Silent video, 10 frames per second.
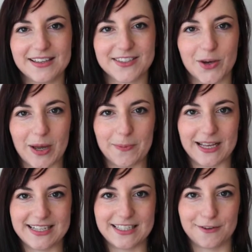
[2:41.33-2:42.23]
So by
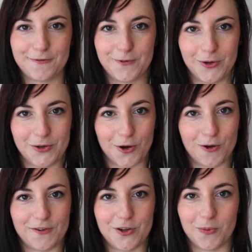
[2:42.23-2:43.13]
placing a food
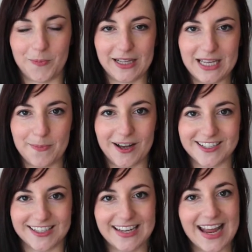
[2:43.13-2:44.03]
over your belly
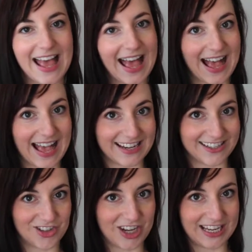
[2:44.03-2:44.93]
button
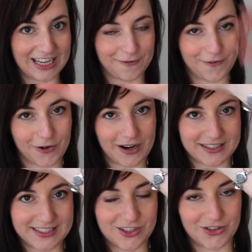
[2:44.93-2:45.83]
and checking for
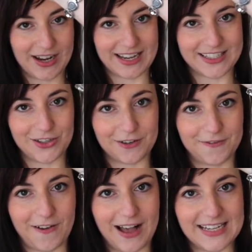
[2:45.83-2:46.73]
a stress, you
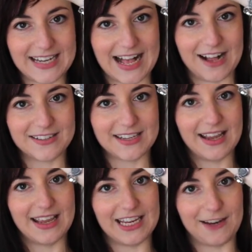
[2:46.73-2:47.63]
can find out
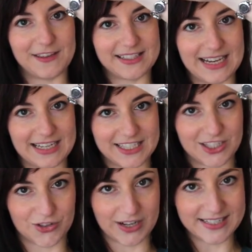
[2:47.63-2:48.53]
if there's any
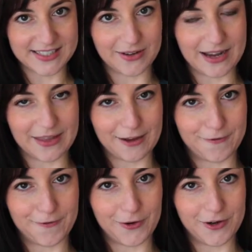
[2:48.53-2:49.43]
stress around
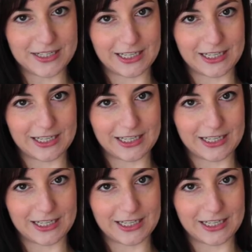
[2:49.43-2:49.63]
that food.